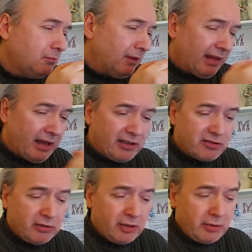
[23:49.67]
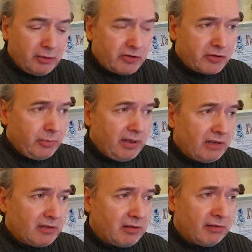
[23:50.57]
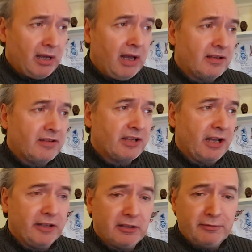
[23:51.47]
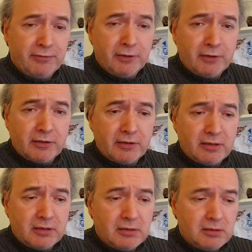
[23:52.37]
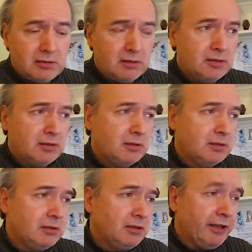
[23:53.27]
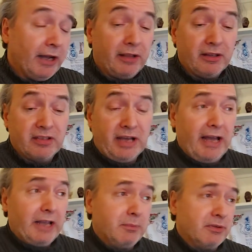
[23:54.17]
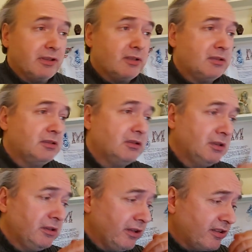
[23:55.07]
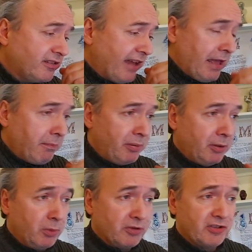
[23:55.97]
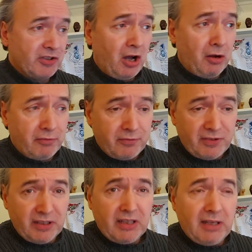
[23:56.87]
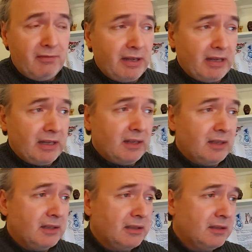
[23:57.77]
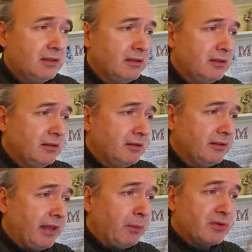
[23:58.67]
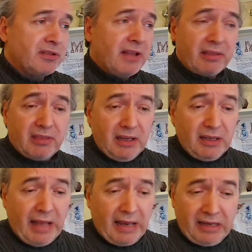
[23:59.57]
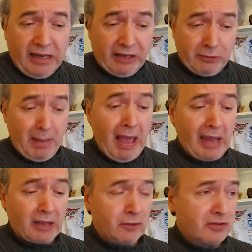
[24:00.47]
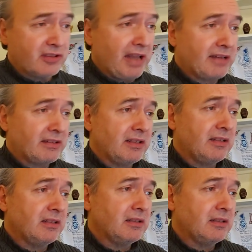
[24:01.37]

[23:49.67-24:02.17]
There is no sweet grass underfoot. In other times, the step was soft, giving. There was nothing that kicked back or scattered.